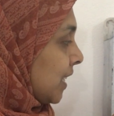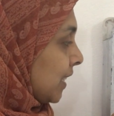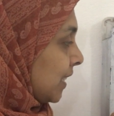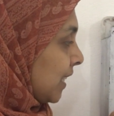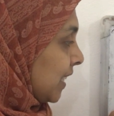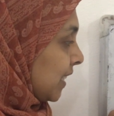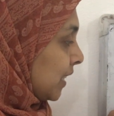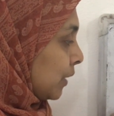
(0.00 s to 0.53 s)

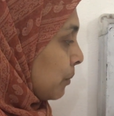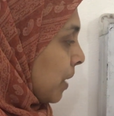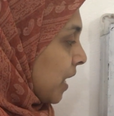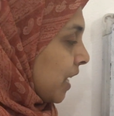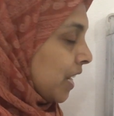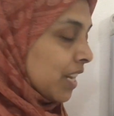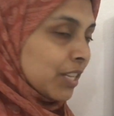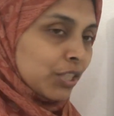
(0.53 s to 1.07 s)
6
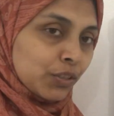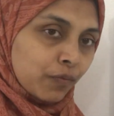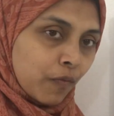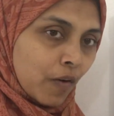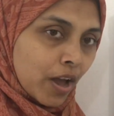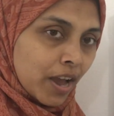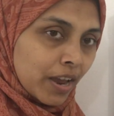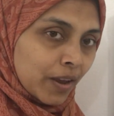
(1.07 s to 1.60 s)
minus
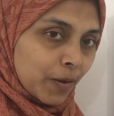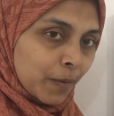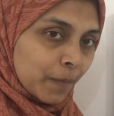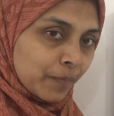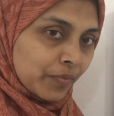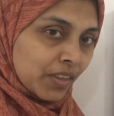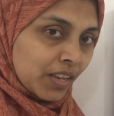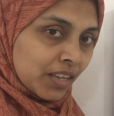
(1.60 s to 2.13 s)
5.
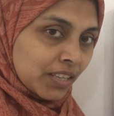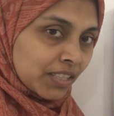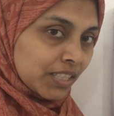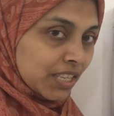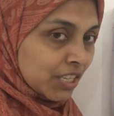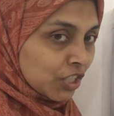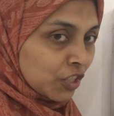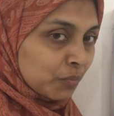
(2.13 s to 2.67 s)

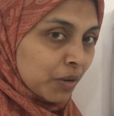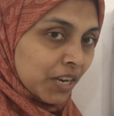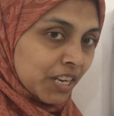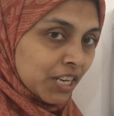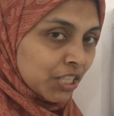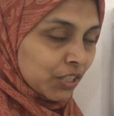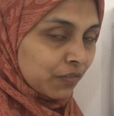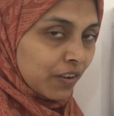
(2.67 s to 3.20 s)
6
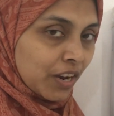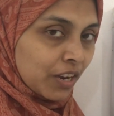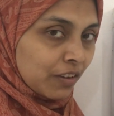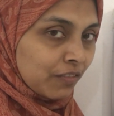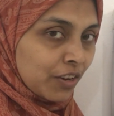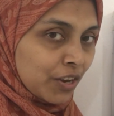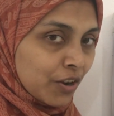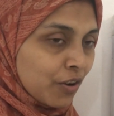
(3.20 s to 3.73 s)
minus 5,
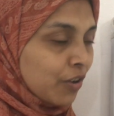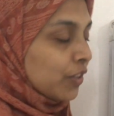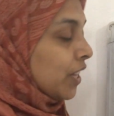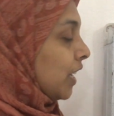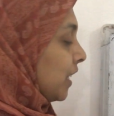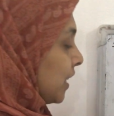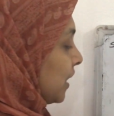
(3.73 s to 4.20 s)
we know that